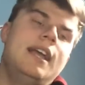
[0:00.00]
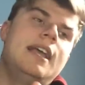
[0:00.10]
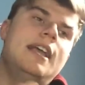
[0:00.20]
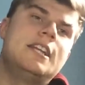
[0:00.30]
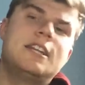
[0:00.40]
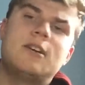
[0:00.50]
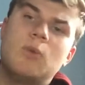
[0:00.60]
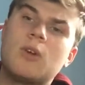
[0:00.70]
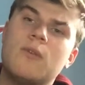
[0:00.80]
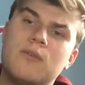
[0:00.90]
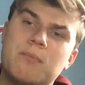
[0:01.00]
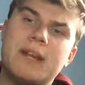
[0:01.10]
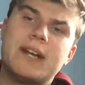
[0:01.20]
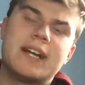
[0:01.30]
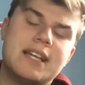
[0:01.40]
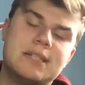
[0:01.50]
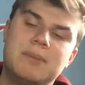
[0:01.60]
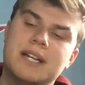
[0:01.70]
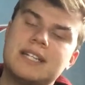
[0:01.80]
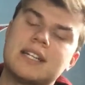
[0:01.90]
and, we'll go from there, guys.
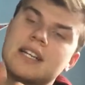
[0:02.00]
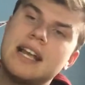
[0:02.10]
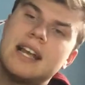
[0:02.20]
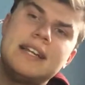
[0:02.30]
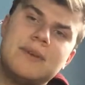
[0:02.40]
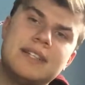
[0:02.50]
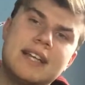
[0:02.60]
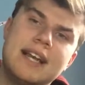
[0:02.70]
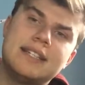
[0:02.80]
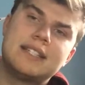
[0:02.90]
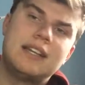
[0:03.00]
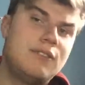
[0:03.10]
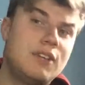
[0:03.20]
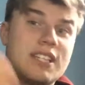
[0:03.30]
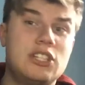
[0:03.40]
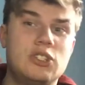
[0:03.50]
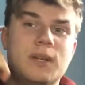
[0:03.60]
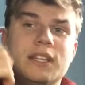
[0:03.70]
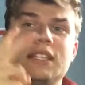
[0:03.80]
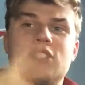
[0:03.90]
But, anyways, guys, if you guys
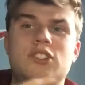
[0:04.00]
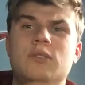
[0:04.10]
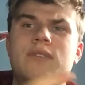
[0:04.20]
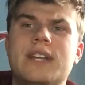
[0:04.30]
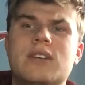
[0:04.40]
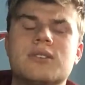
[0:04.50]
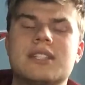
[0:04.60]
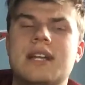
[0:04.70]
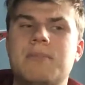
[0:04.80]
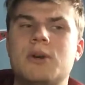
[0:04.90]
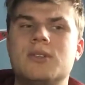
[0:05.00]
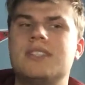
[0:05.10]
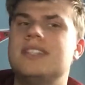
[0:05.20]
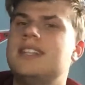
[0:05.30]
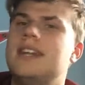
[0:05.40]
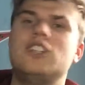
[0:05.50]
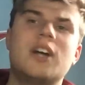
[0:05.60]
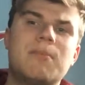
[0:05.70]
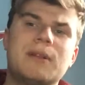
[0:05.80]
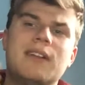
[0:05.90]
enjoyed these two videos that I posted today,
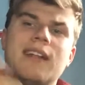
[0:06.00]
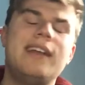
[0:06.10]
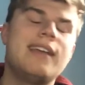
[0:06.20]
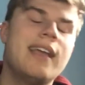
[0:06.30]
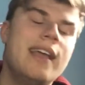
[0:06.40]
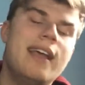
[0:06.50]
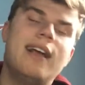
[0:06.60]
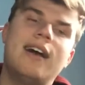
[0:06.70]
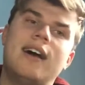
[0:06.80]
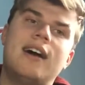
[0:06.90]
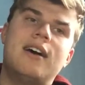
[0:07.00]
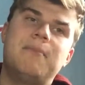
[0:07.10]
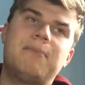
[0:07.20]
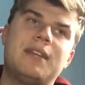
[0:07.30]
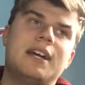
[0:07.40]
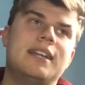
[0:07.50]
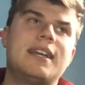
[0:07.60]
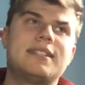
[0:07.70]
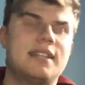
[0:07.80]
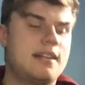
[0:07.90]
drop a like.
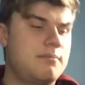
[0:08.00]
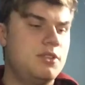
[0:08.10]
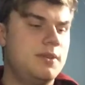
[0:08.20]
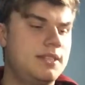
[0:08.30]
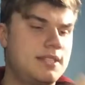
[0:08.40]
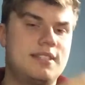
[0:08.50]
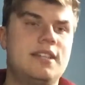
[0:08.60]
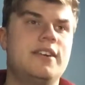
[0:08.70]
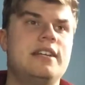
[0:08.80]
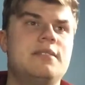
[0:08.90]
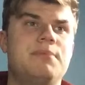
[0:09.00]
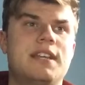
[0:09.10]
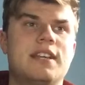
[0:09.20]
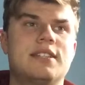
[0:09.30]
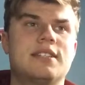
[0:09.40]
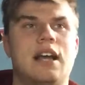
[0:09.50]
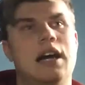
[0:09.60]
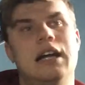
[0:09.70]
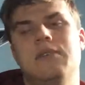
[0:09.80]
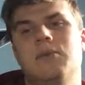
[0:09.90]
Like I said, I'm doing this series because
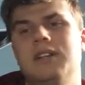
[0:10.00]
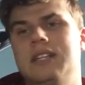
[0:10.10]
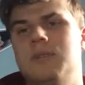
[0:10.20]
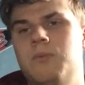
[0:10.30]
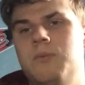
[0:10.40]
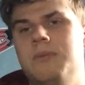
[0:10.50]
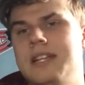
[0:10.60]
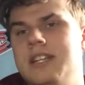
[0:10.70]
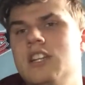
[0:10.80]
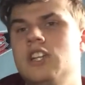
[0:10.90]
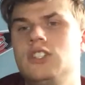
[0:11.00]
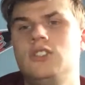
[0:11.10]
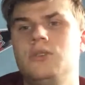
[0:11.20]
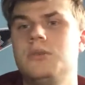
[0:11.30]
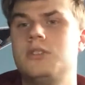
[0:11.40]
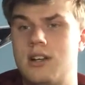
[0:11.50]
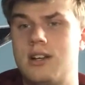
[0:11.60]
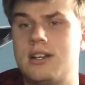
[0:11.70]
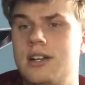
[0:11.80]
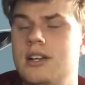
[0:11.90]
I really need to
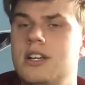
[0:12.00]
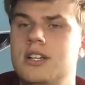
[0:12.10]
talk.